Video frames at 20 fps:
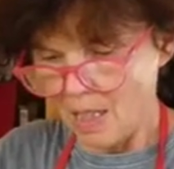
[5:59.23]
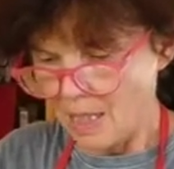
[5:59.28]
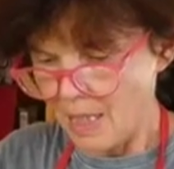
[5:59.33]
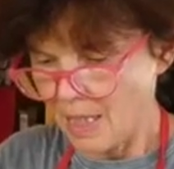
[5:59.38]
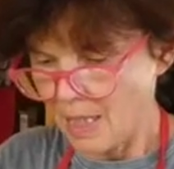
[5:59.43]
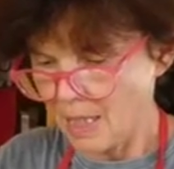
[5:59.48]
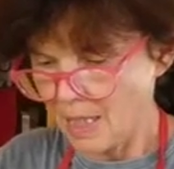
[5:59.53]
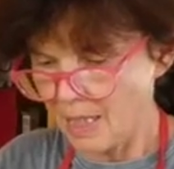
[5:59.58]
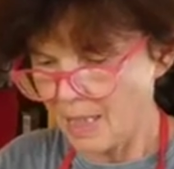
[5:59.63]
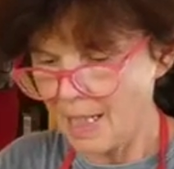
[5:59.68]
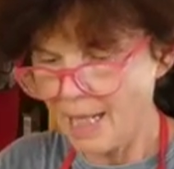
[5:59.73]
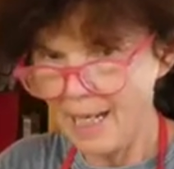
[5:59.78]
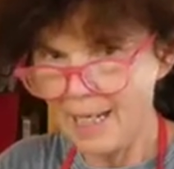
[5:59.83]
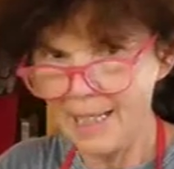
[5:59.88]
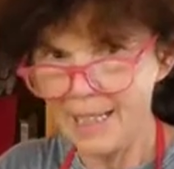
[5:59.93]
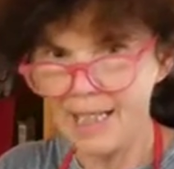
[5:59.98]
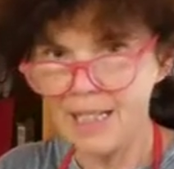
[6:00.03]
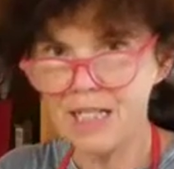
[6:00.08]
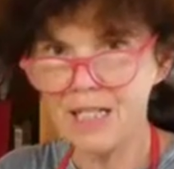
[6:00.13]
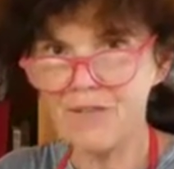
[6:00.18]
the
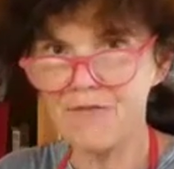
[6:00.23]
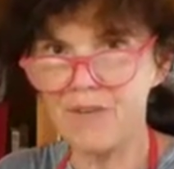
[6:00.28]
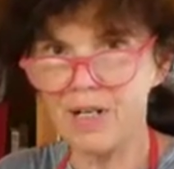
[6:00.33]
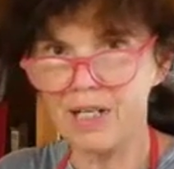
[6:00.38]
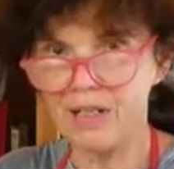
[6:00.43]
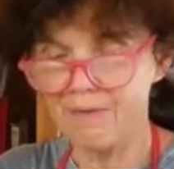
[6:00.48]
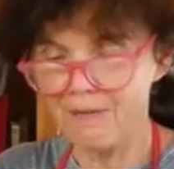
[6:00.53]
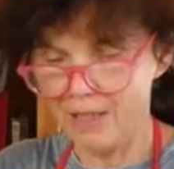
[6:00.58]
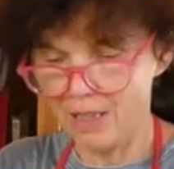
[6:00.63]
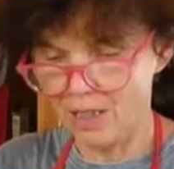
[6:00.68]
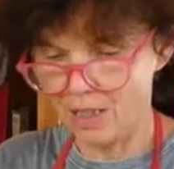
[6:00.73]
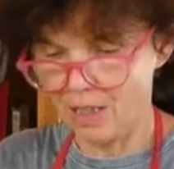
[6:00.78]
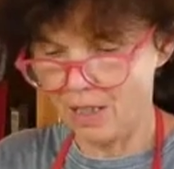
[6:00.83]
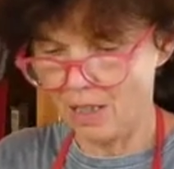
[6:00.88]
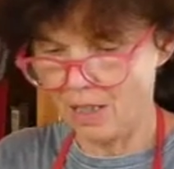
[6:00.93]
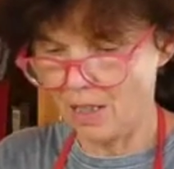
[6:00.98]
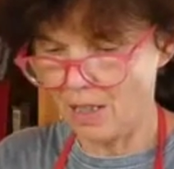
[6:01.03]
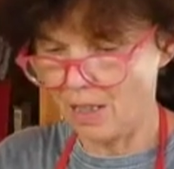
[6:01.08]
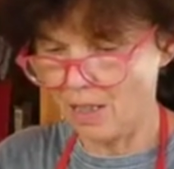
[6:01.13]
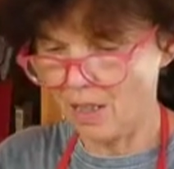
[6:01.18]
clay is very wet,
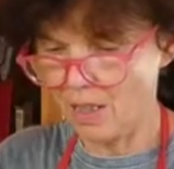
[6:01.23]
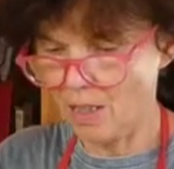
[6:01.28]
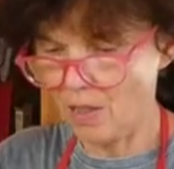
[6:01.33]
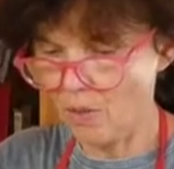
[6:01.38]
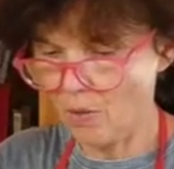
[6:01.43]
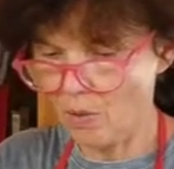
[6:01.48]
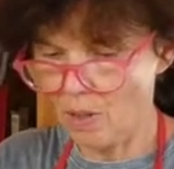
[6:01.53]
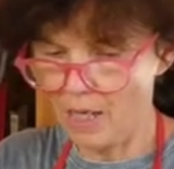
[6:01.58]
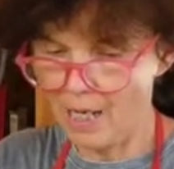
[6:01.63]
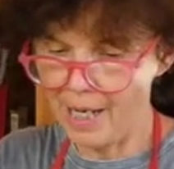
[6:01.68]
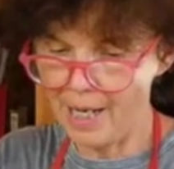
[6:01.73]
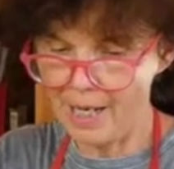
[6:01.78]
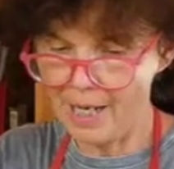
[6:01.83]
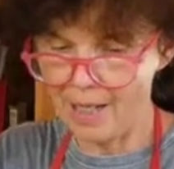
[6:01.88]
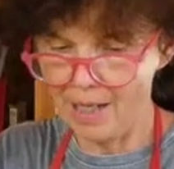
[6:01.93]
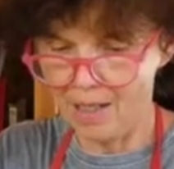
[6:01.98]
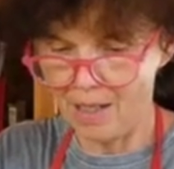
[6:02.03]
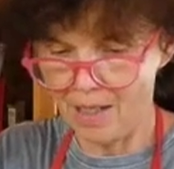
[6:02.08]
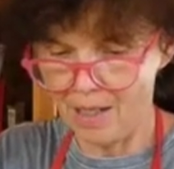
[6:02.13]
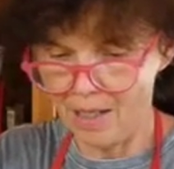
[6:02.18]
so
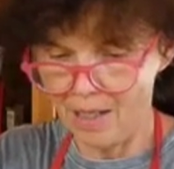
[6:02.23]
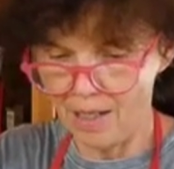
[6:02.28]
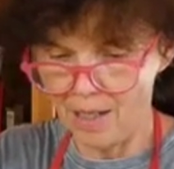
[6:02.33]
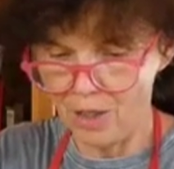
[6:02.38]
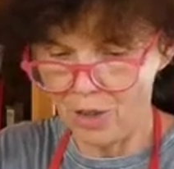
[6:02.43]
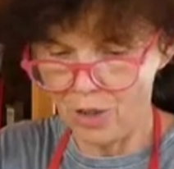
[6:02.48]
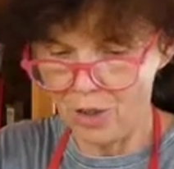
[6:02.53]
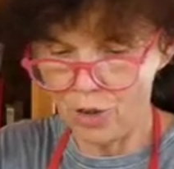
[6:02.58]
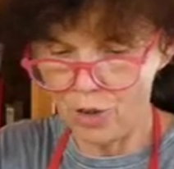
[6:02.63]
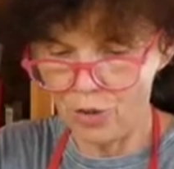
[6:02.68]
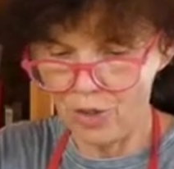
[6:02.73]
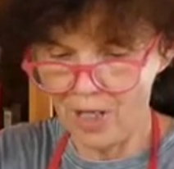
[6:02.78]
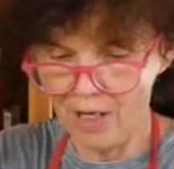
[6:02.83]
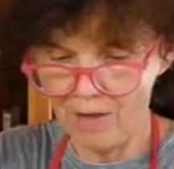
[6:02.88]
I should